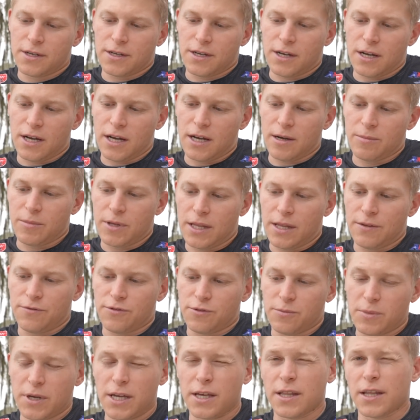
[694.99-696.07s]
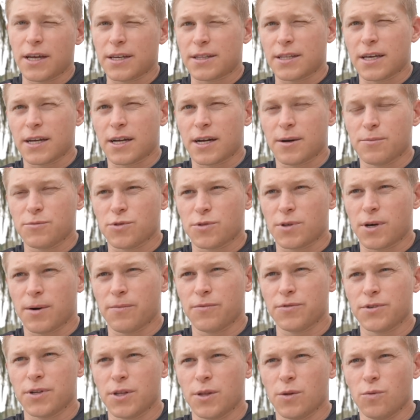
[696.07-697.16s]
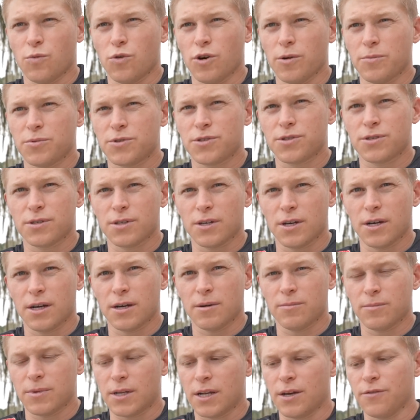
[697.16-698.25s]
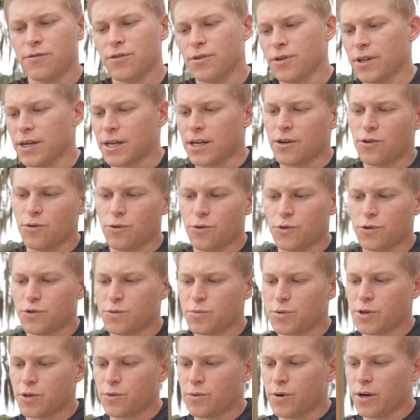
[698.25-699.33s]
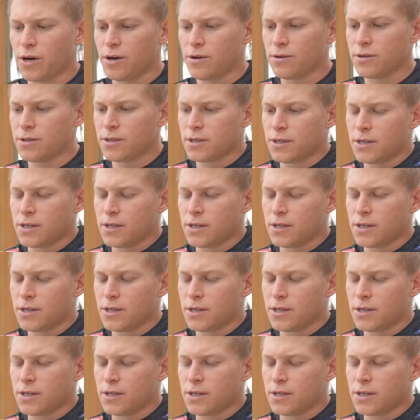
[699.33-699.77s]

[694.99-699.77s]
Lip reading: And then for me, like that comes with comfort in the whoops, and I feel like it corners pretty well.